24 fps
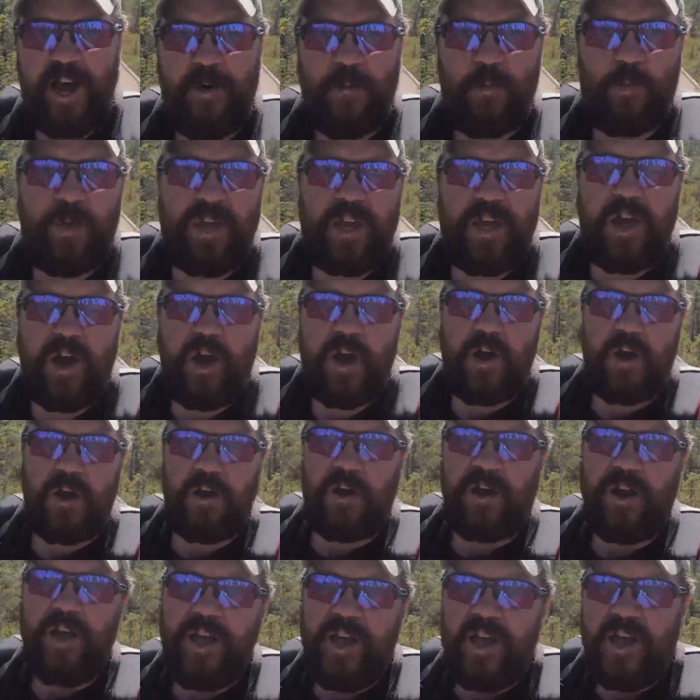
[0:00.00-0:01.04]
We are
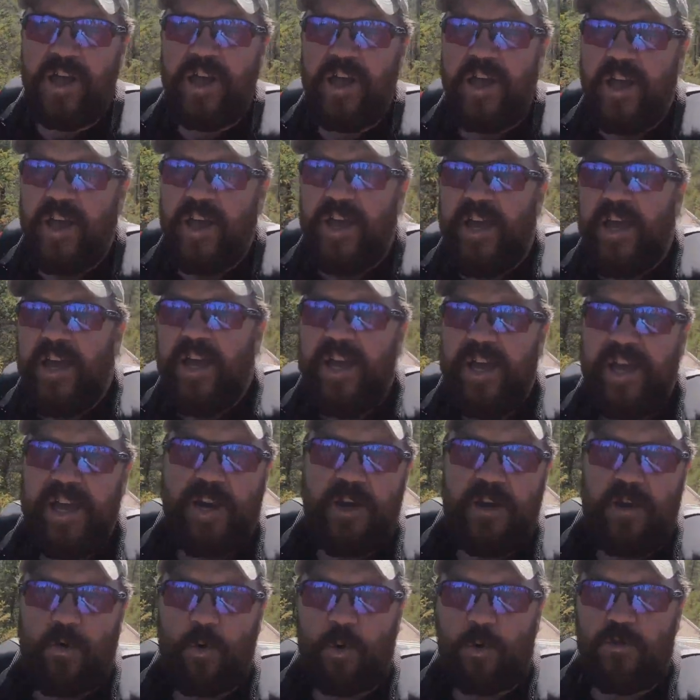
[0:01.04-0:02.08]

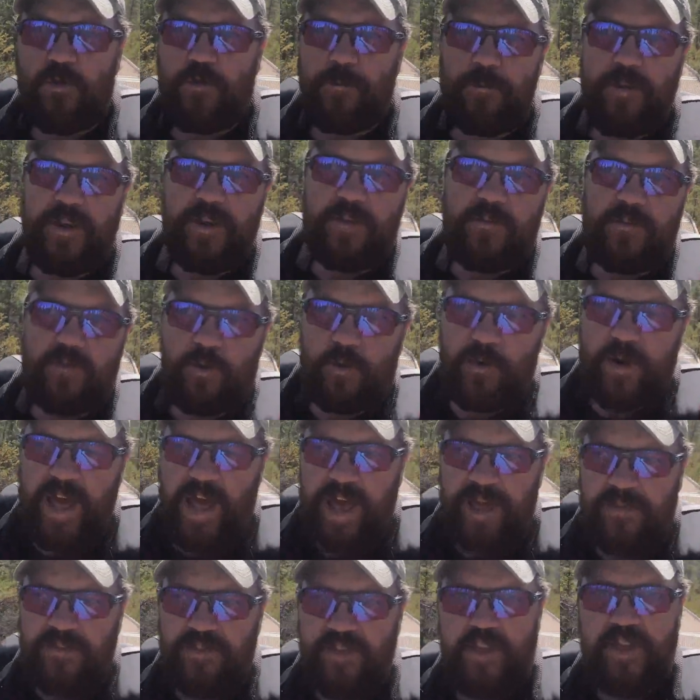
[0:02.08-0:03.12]
in northern Minnesota
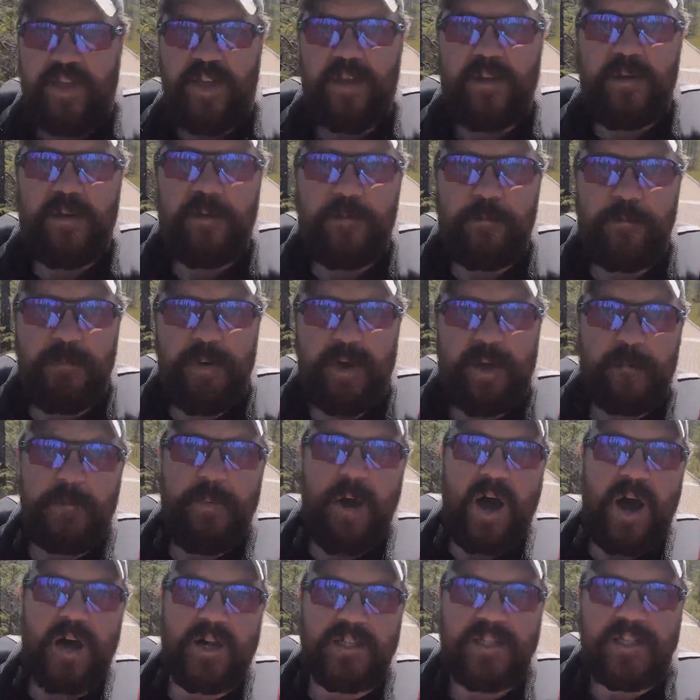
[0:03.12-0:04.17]
at the Big
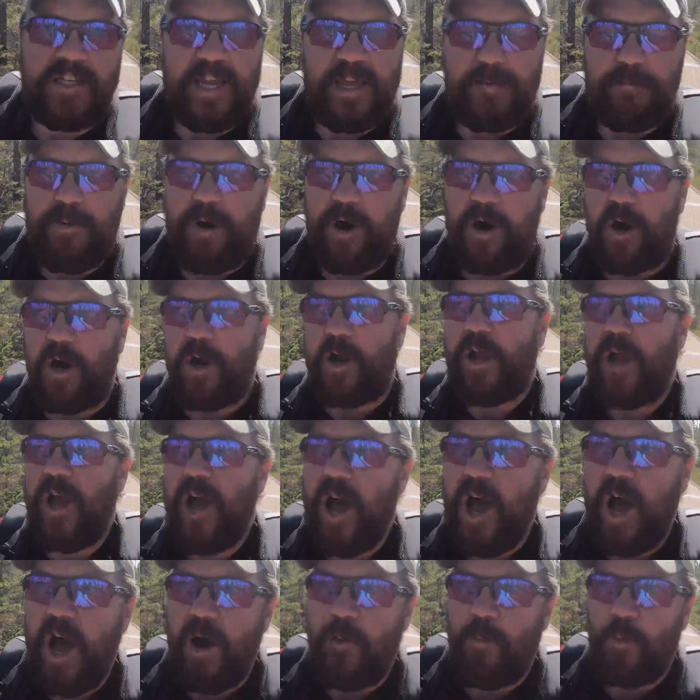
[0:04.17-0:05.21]
Bog State Park.
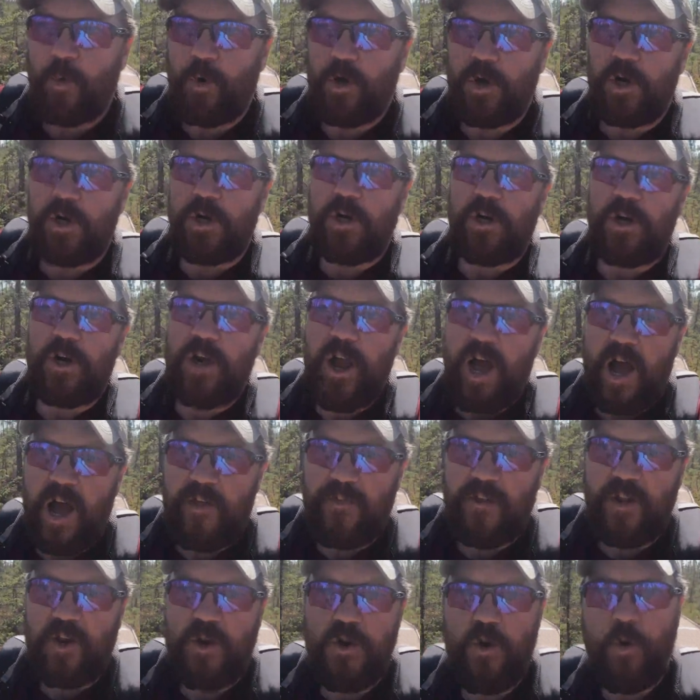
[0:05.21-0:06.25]
We're on
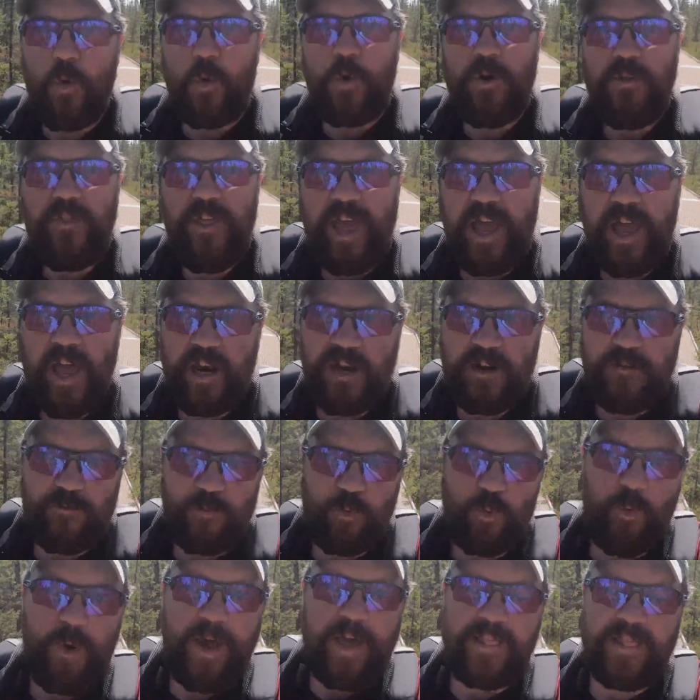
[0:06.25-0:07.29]
the north end
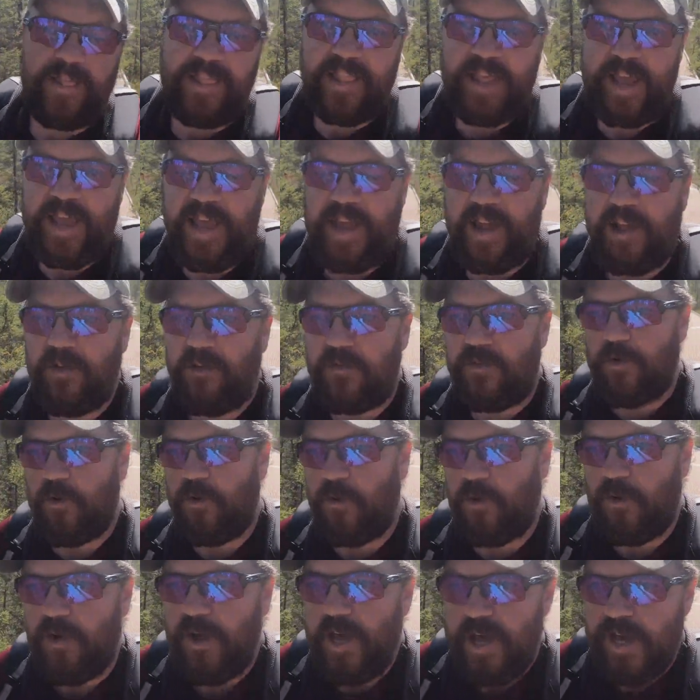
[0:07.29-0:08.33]
of Red Lake.
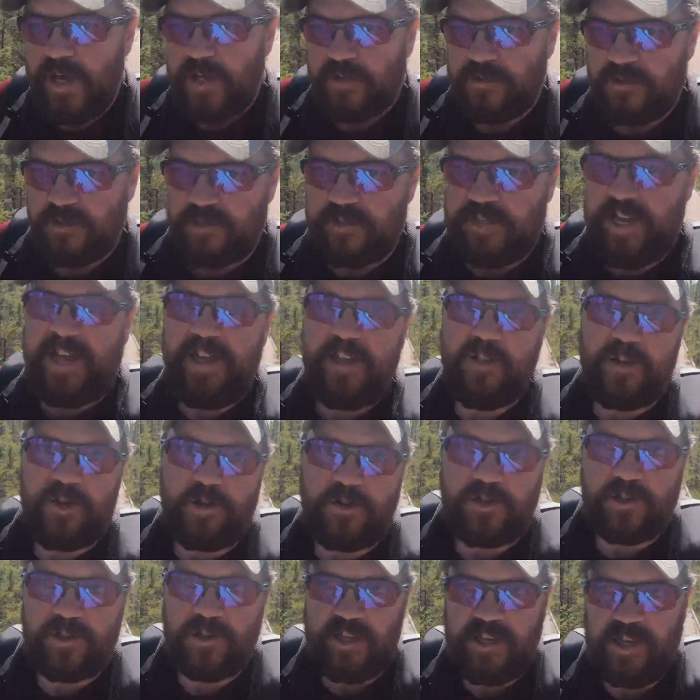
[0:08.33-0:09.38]
So it's the second
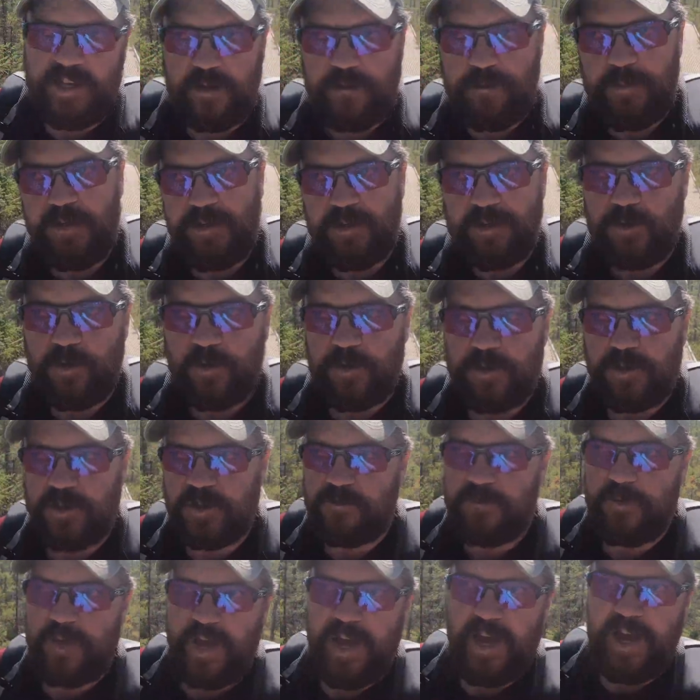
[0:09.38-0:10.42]
largest lake in Minnesota,
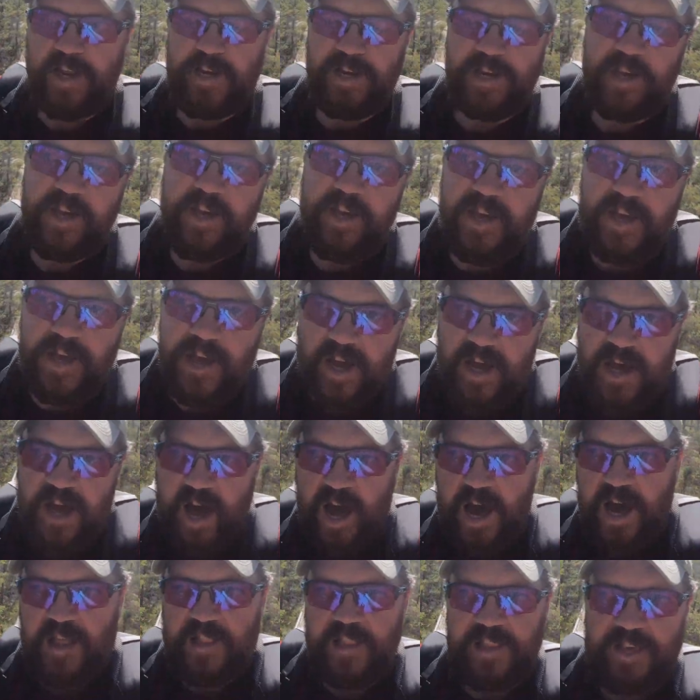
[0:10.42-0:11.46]
just behind
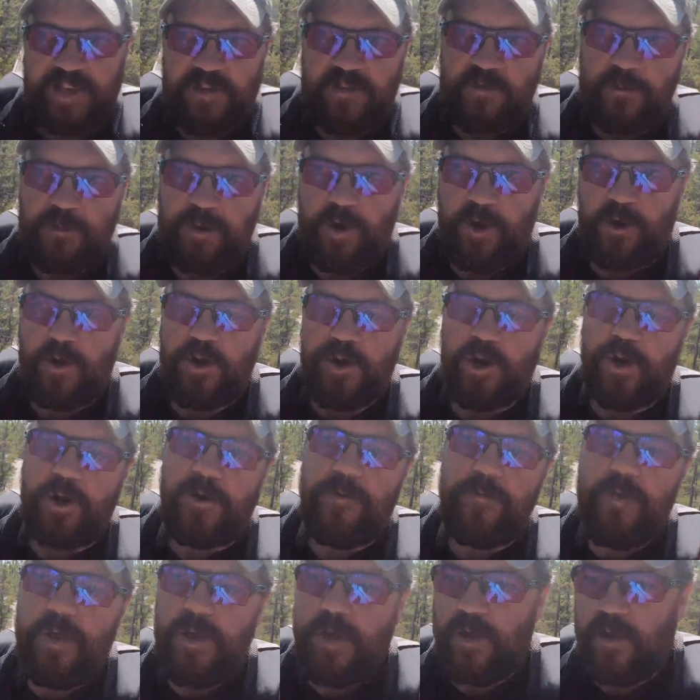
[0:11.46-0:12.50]
Lake Superior.